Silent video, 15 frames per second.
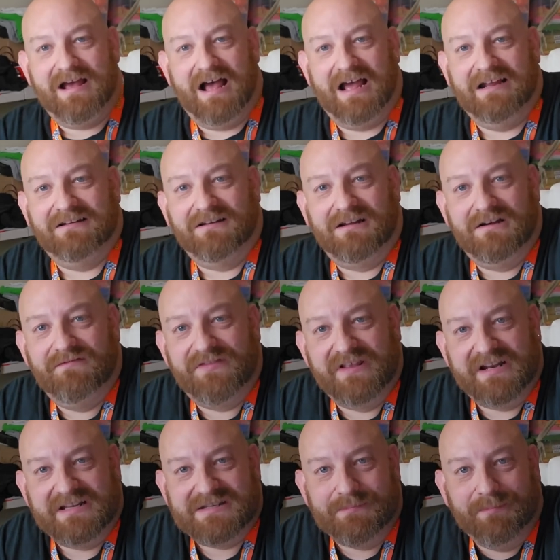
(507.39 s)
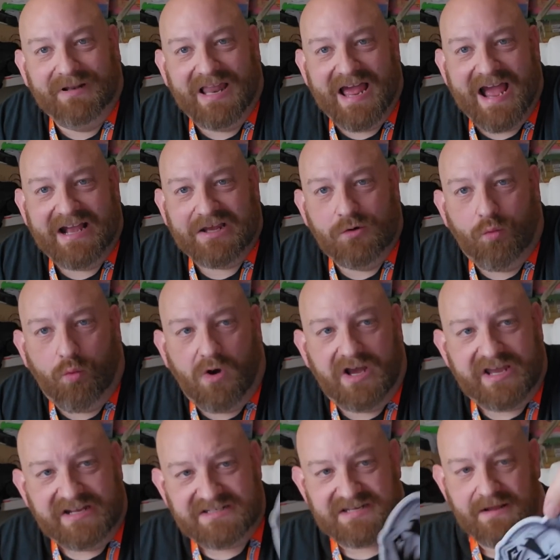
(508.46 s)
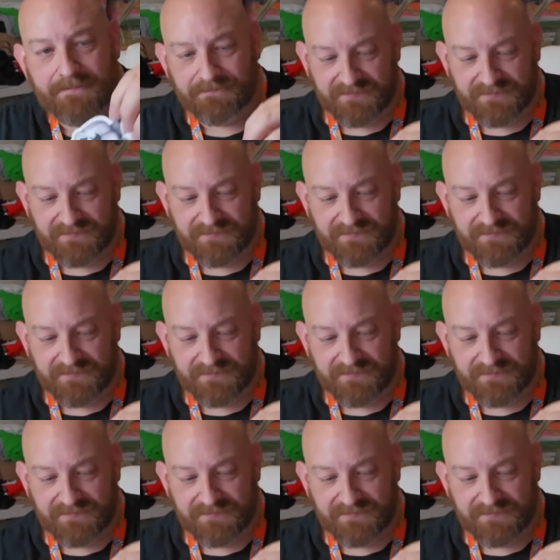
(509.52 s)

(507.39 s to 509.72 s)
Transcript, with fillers: I love that it's black and white.